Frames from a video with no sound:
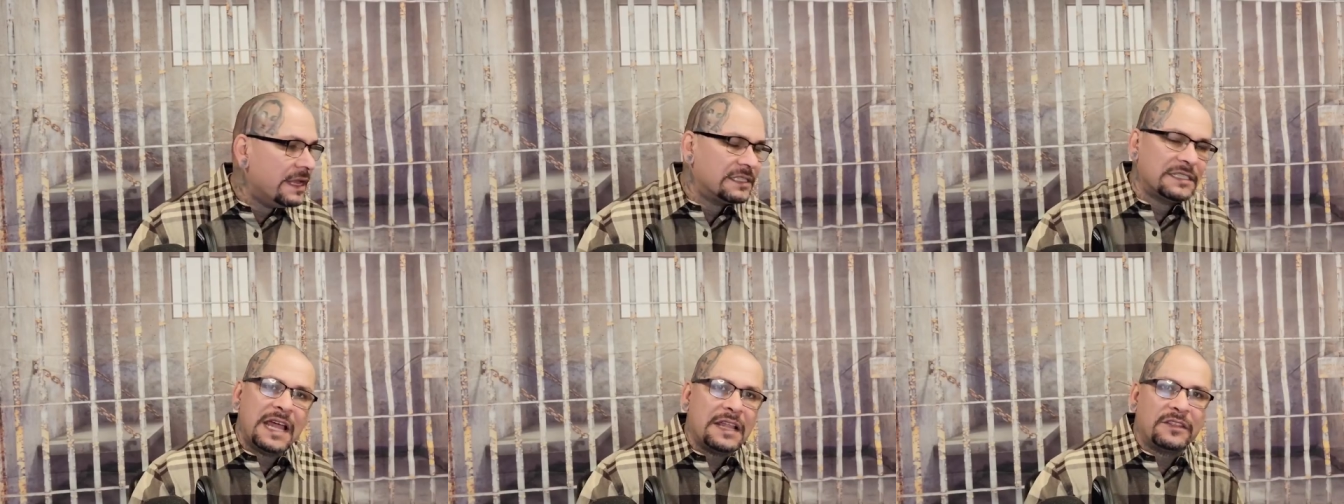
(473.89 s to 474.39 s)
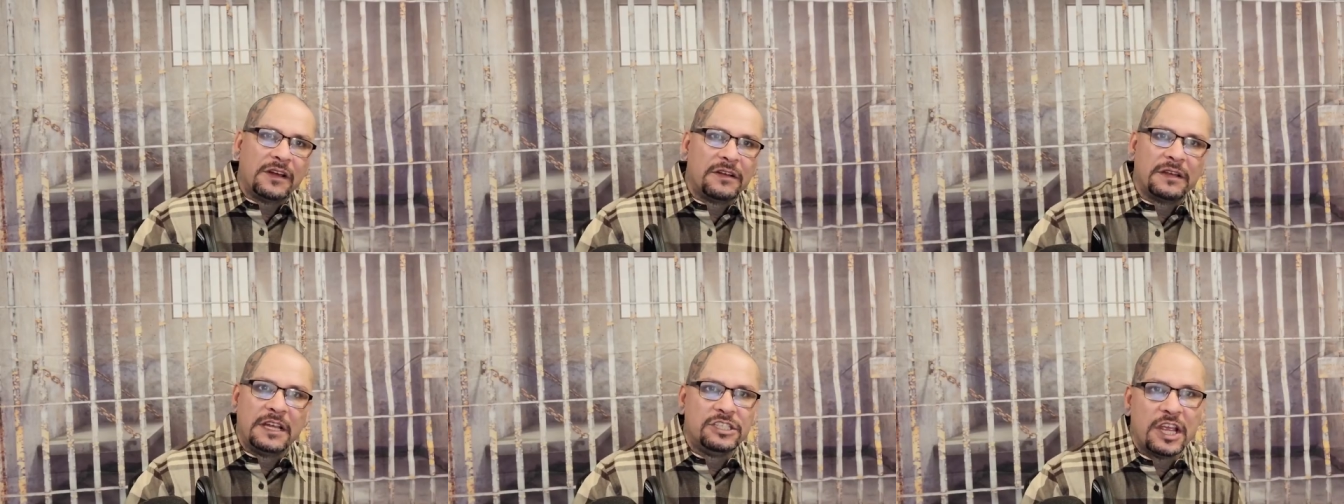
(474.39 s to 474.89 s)
It's not
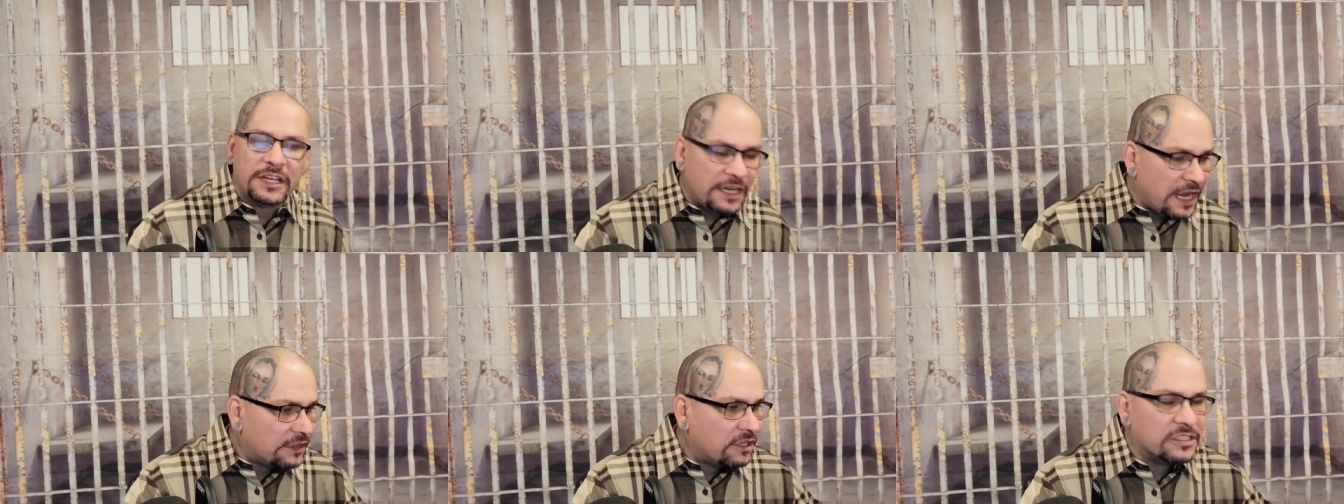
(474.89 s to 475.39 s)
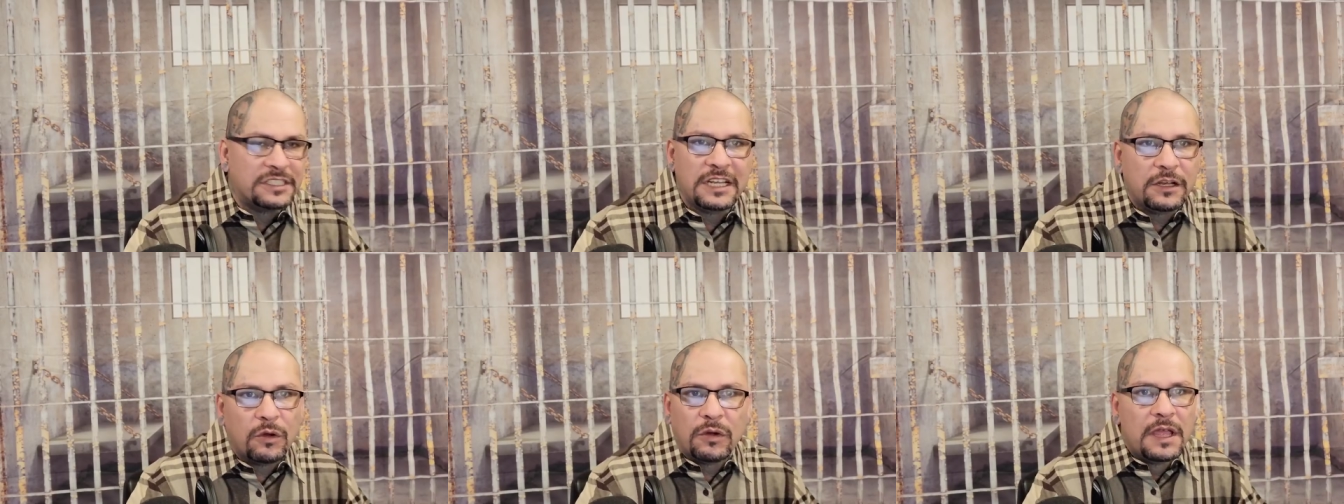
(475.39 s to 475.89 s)
their agenda, not their
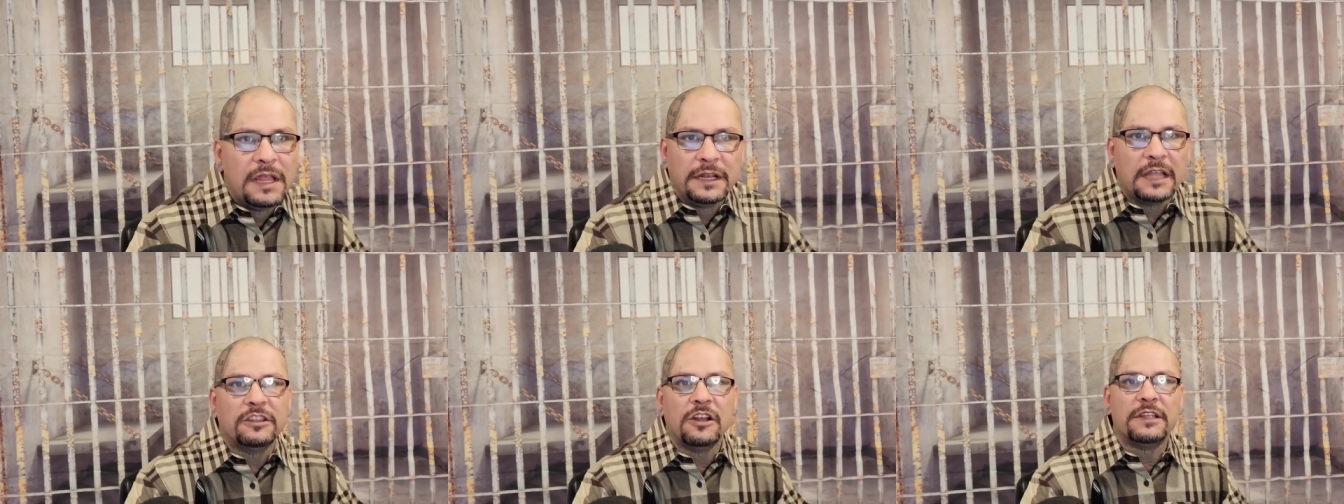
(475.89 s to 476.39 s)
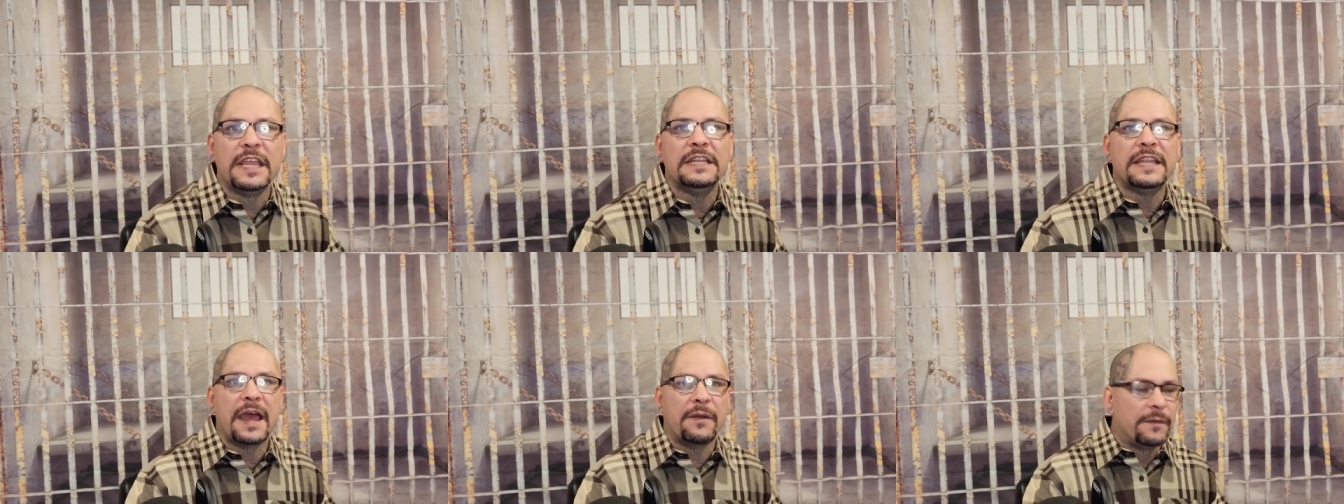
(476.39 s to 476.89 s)
stilo, not their
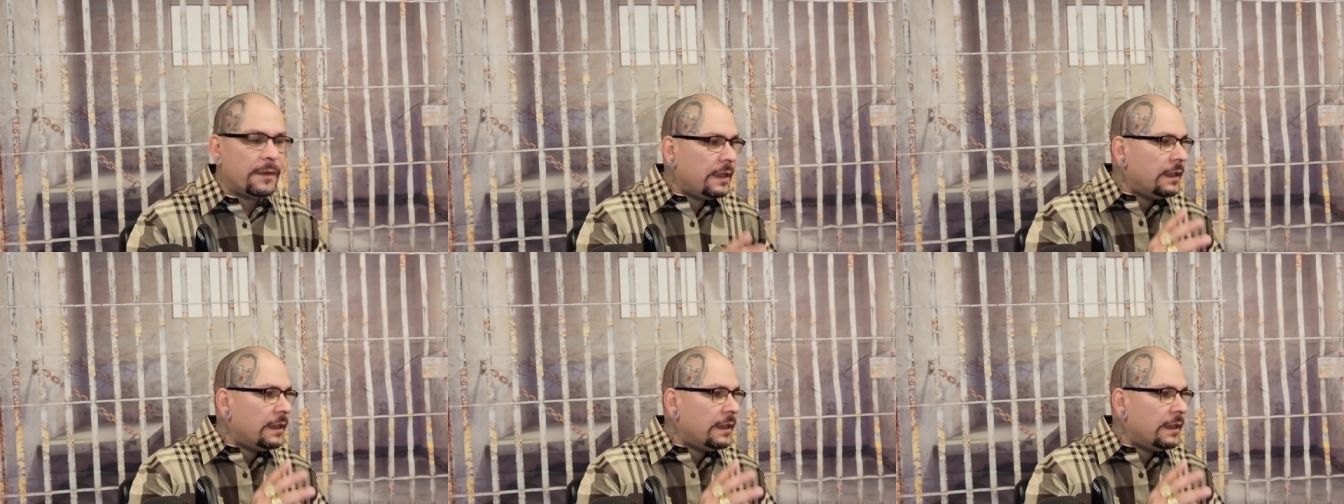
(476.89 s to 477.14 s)
get down.